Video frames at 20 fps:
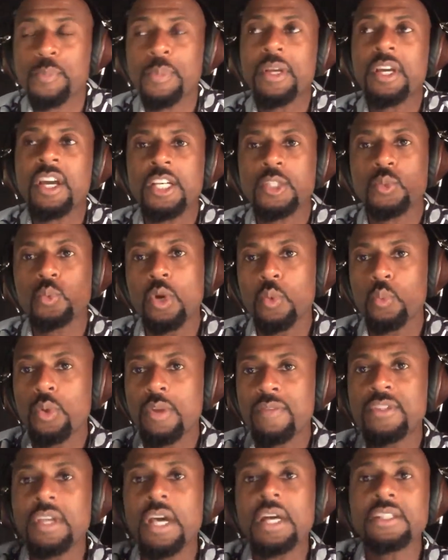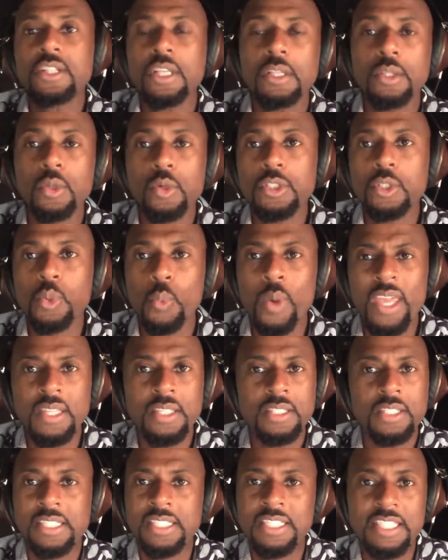It's because what we've done to lose the
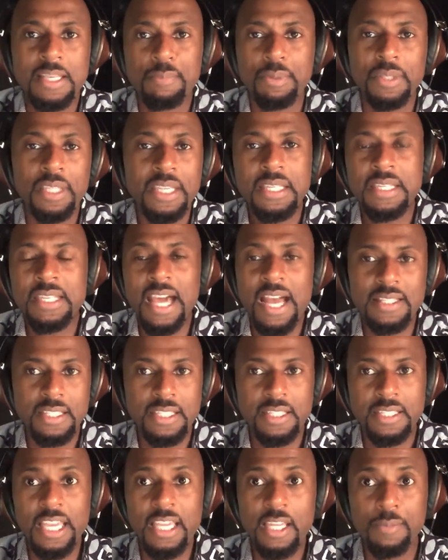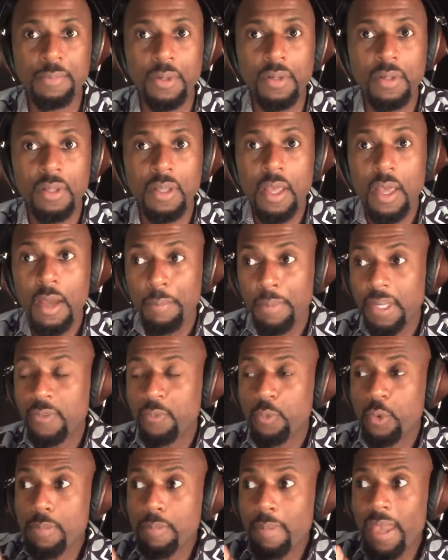weight is just simply not sustainable. But
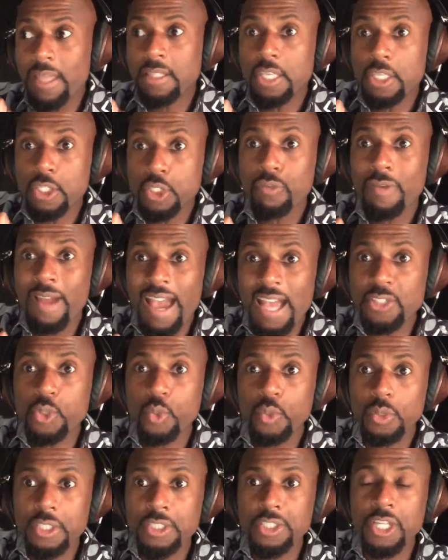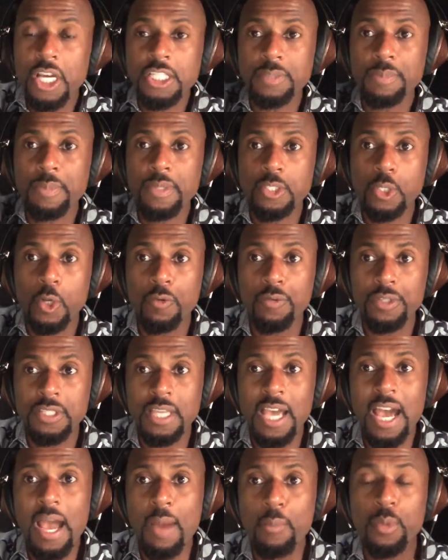if we make these gradual adjustments over
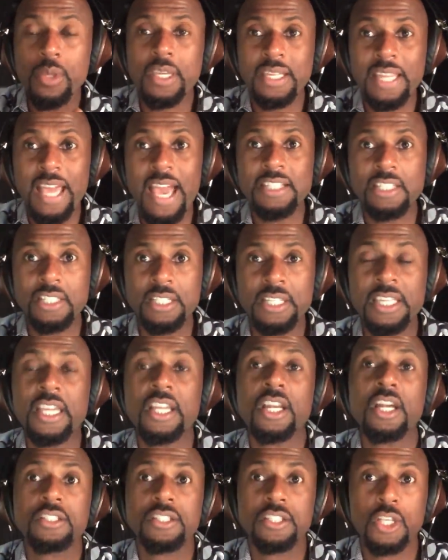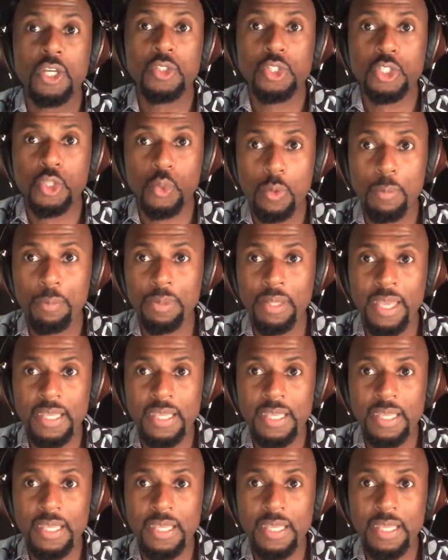time, we can actually get ourselves to a